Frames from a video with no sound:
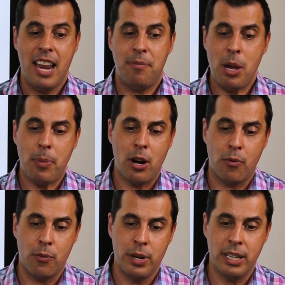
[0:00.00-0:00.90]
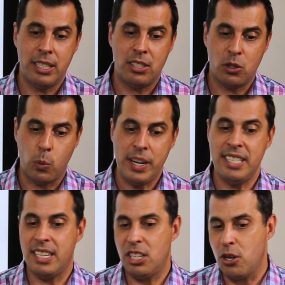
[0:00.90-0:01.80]
And if people are really
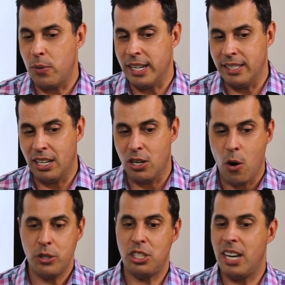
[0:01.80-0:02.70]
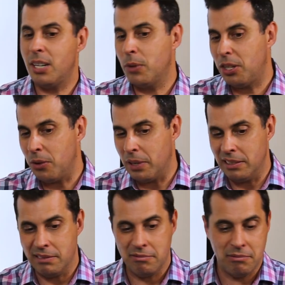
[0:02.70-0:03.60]
squeezing you and negotiating with you
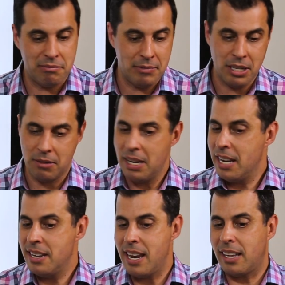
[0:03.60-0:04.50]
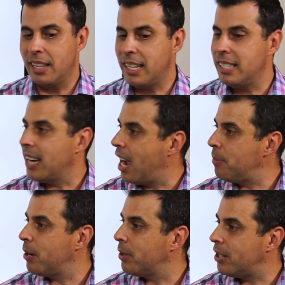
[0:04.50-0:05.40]
and nickeling and
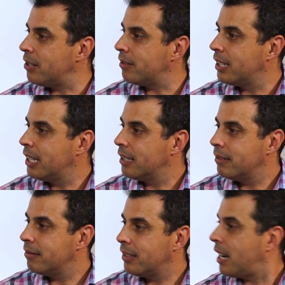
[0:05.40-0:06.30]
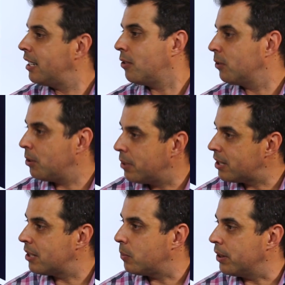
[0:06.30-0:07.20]
diming with you, then I don't do
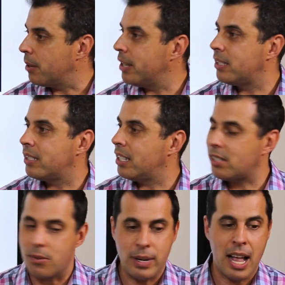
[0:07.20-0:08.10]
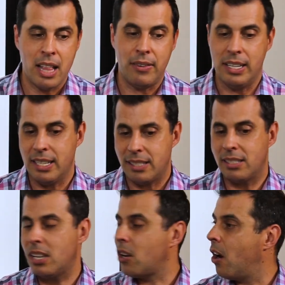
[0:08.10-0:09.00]
business with them. It's just the reality of it. This
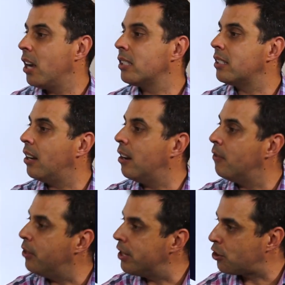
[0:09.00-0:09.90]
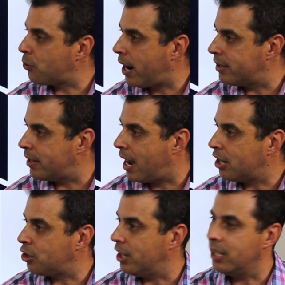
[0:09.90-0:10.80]
is the cost of this
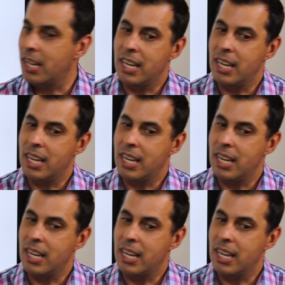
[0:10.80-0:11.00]
transaction.